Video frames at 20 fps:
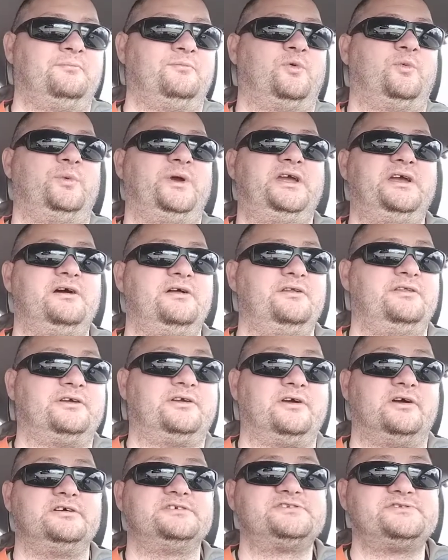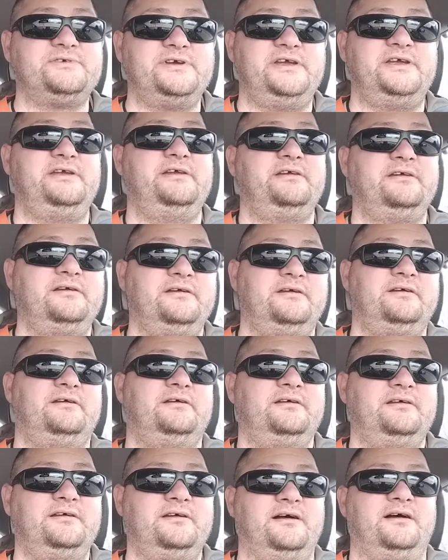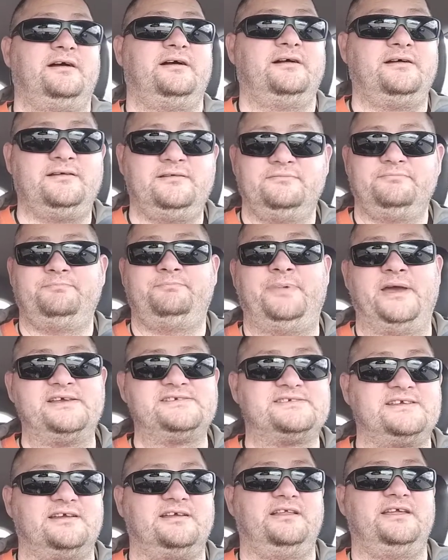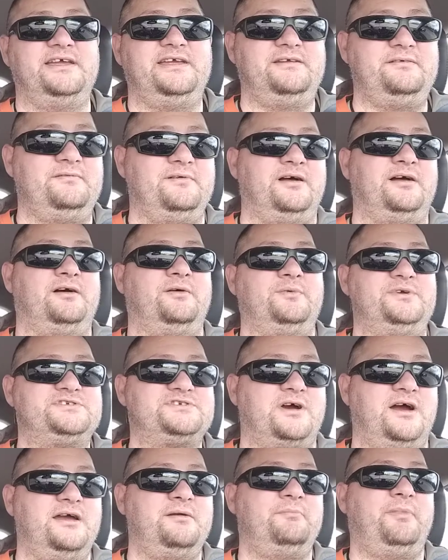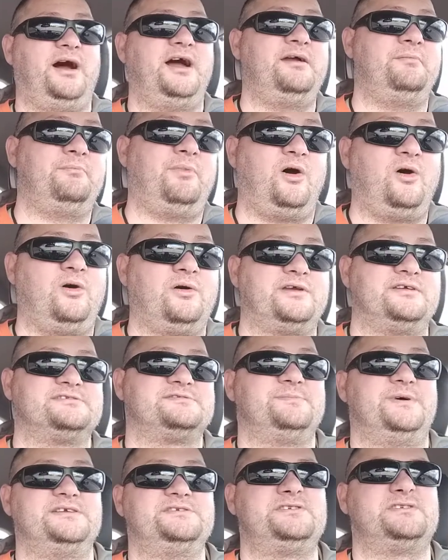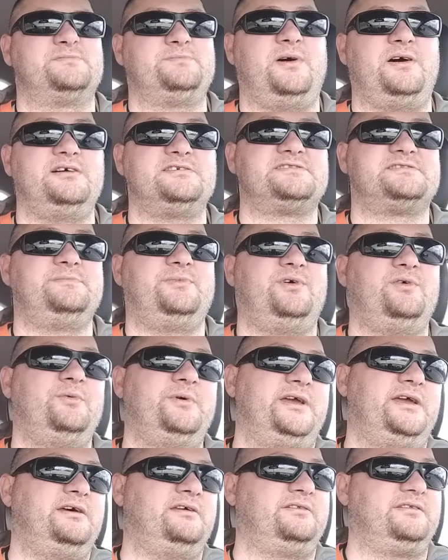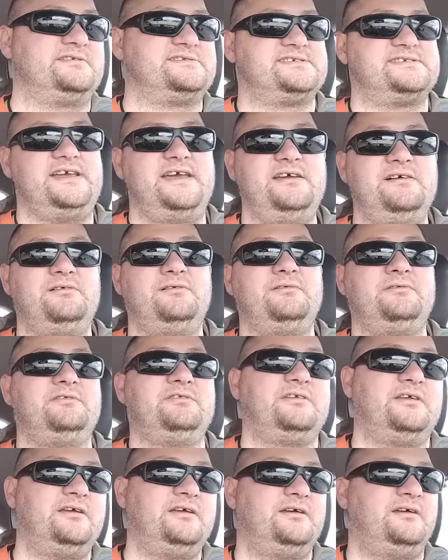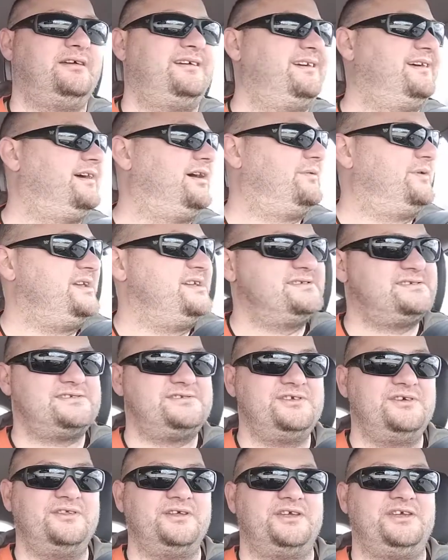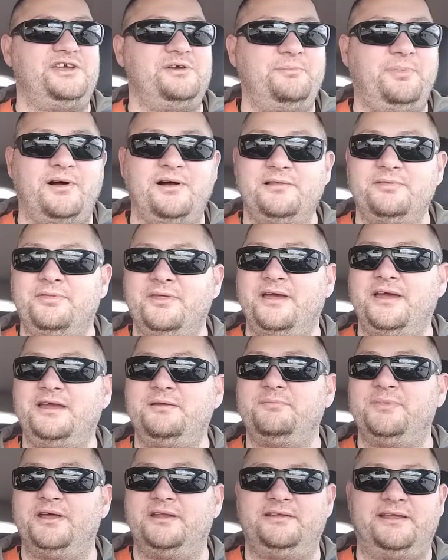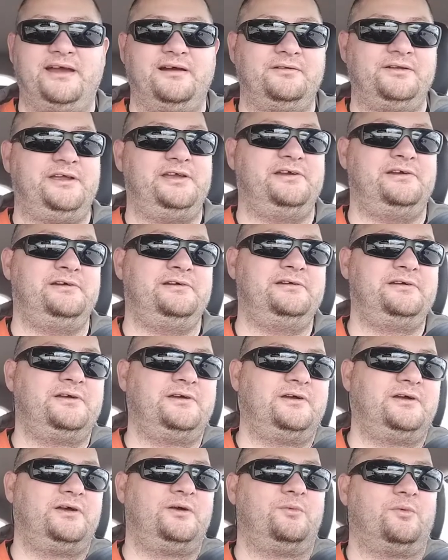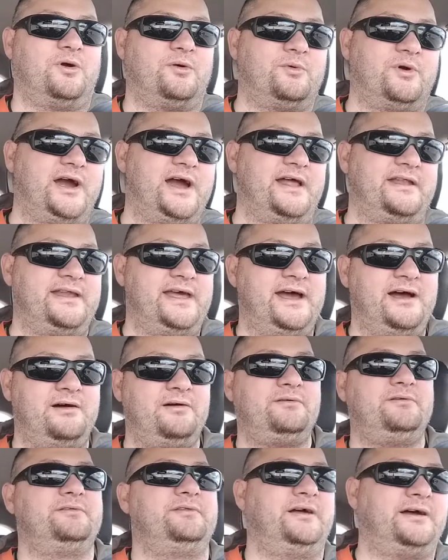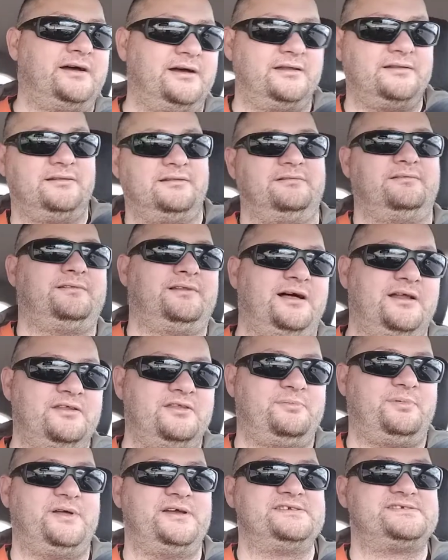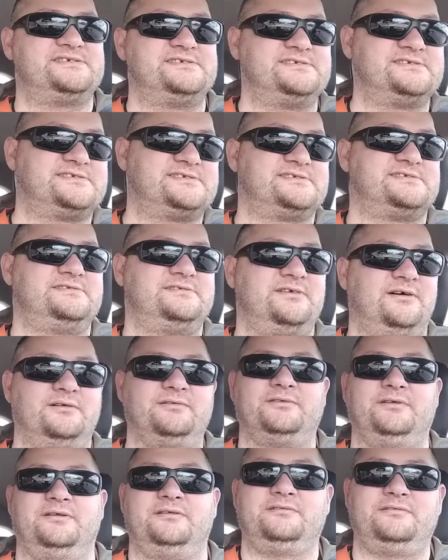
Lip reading: When we go to the grocery, basically we try and buy in bulk as much as possible. We hit the sales. We used to do the coupon thing, but down here where we're at now, a lot of the places don't